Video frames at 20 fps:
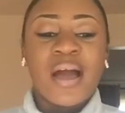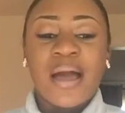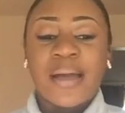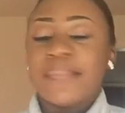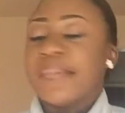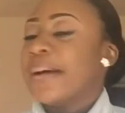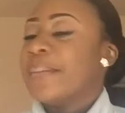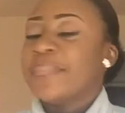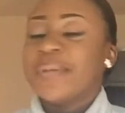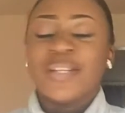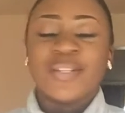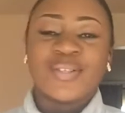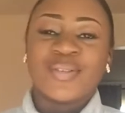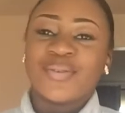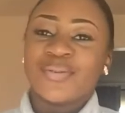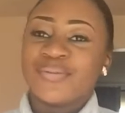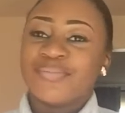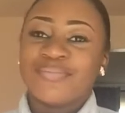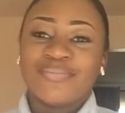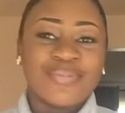I'm
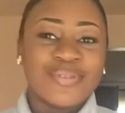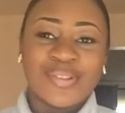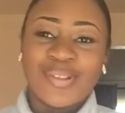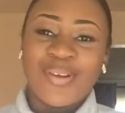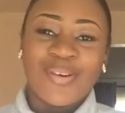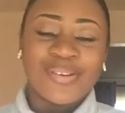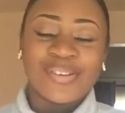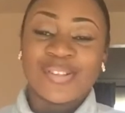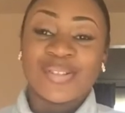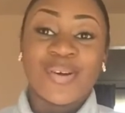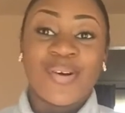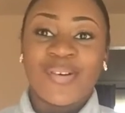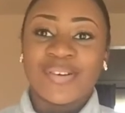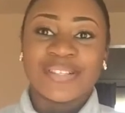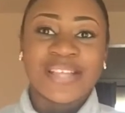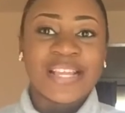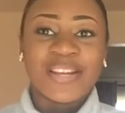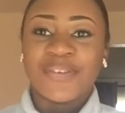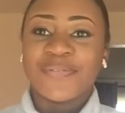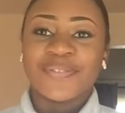into
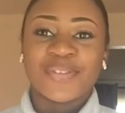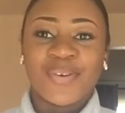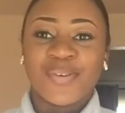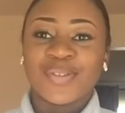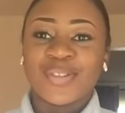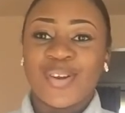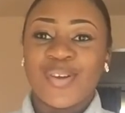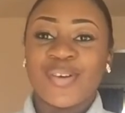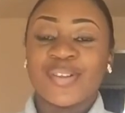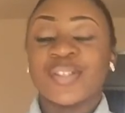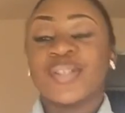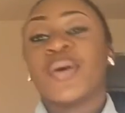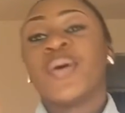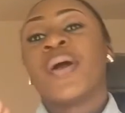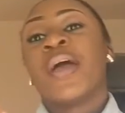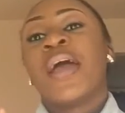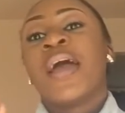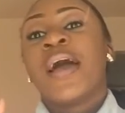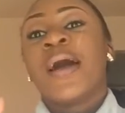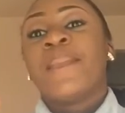songs. I love songs a lot.
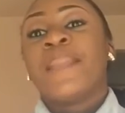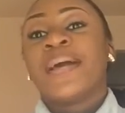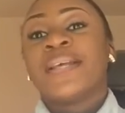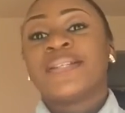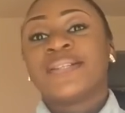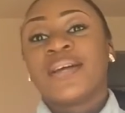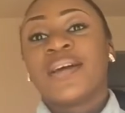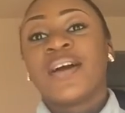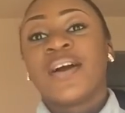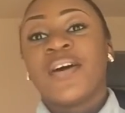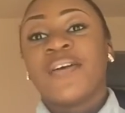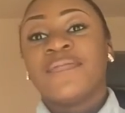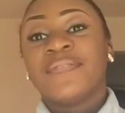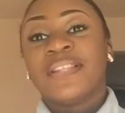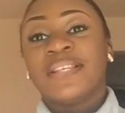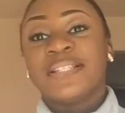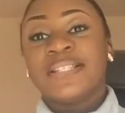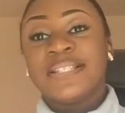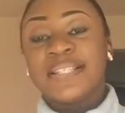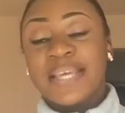So my song
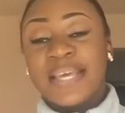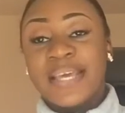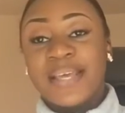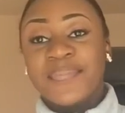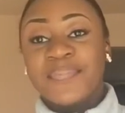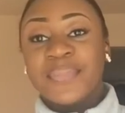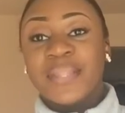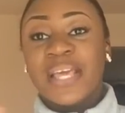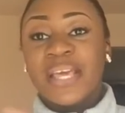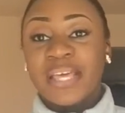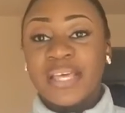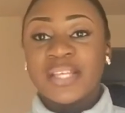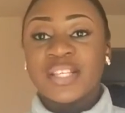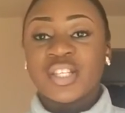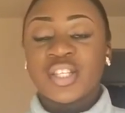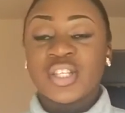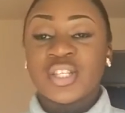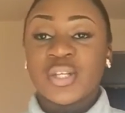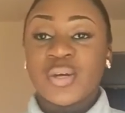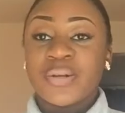of the day is
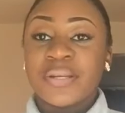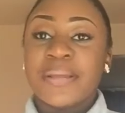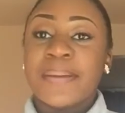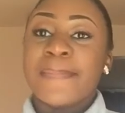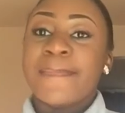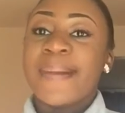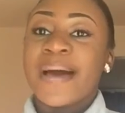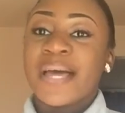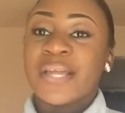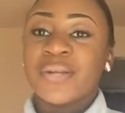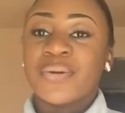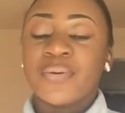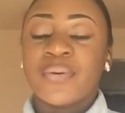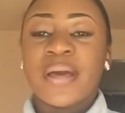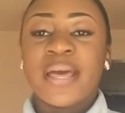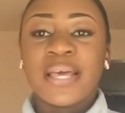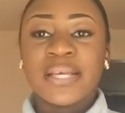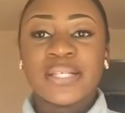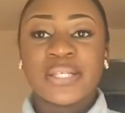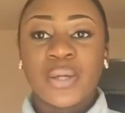Sonny
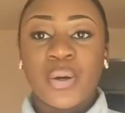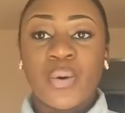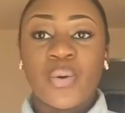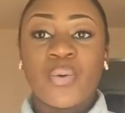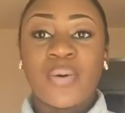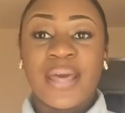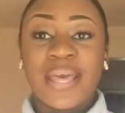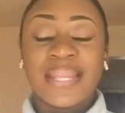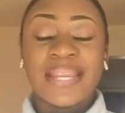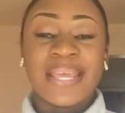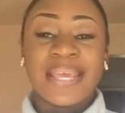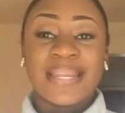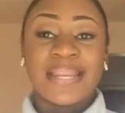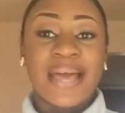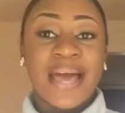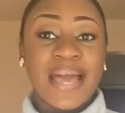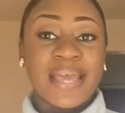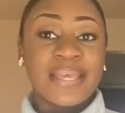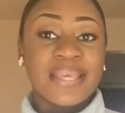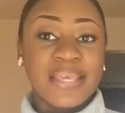Badu,
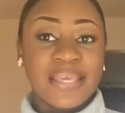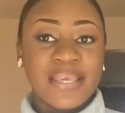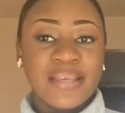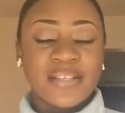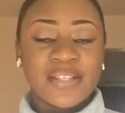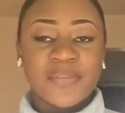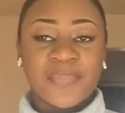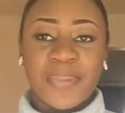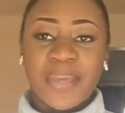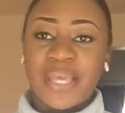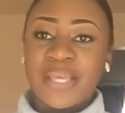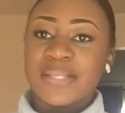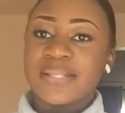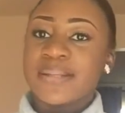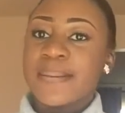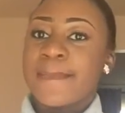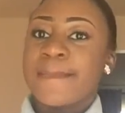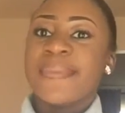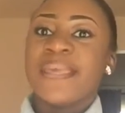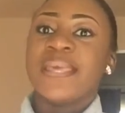S-O-N-N-I-E
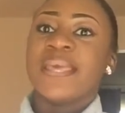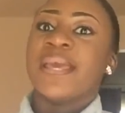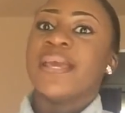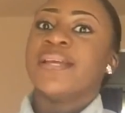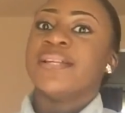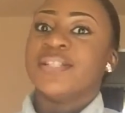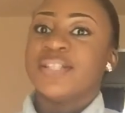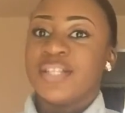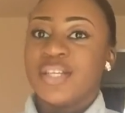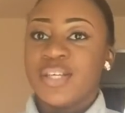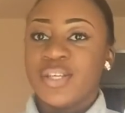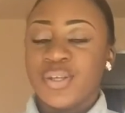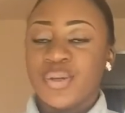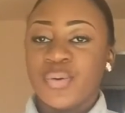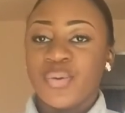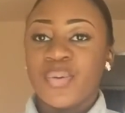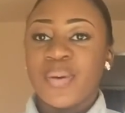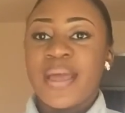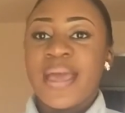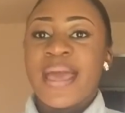space
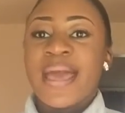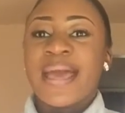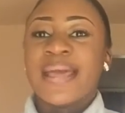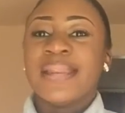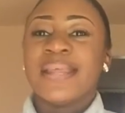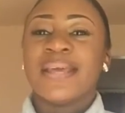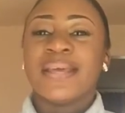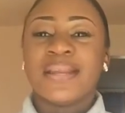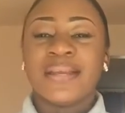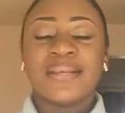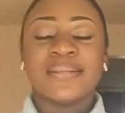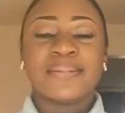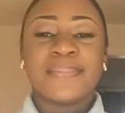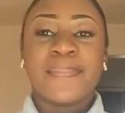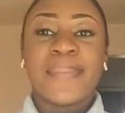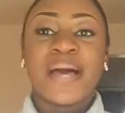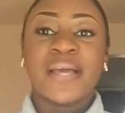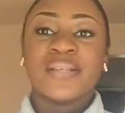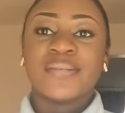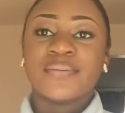B-A-D-U. And it is
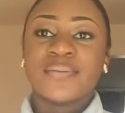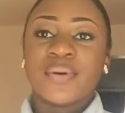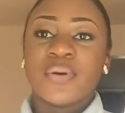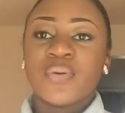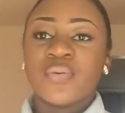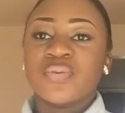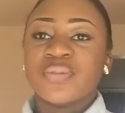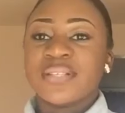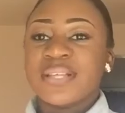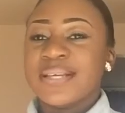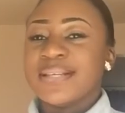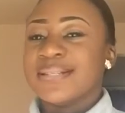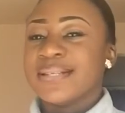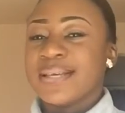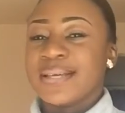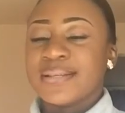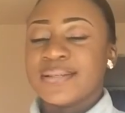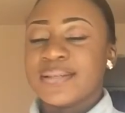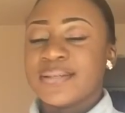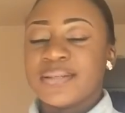My Soul Says
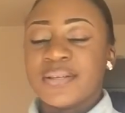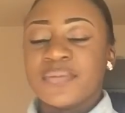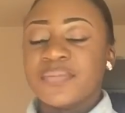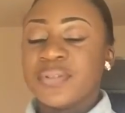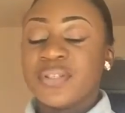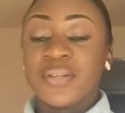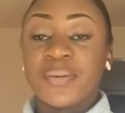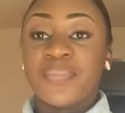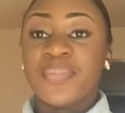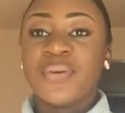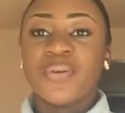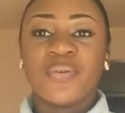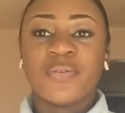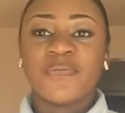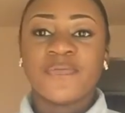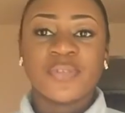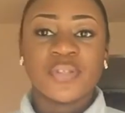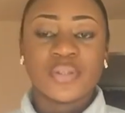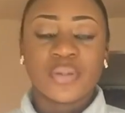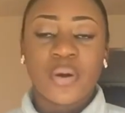Yes. It's a
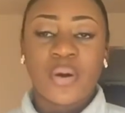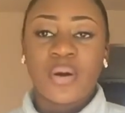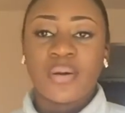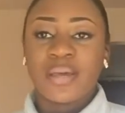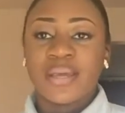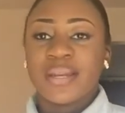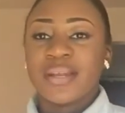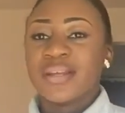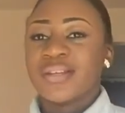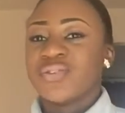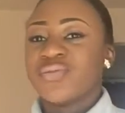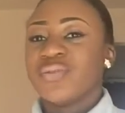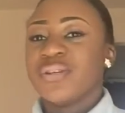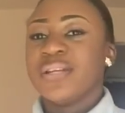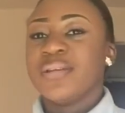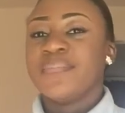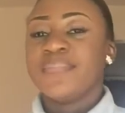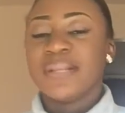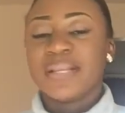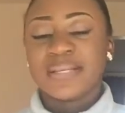beautiful song. It has
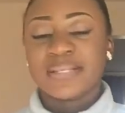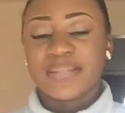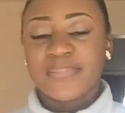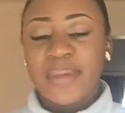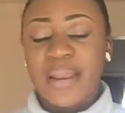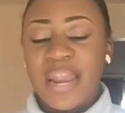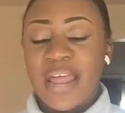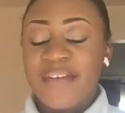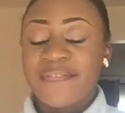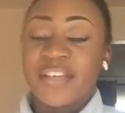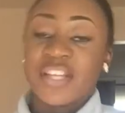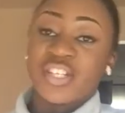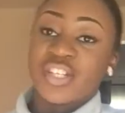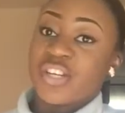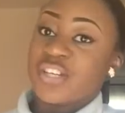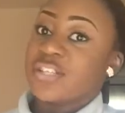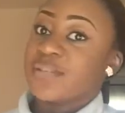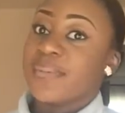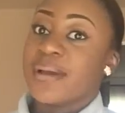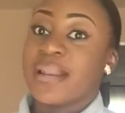really blessed my life and
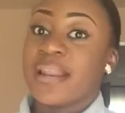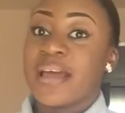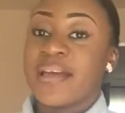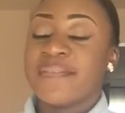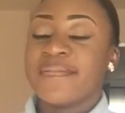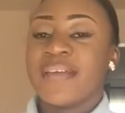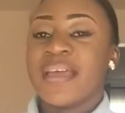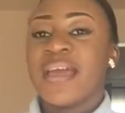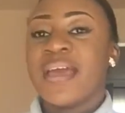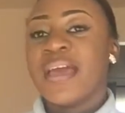changed my life.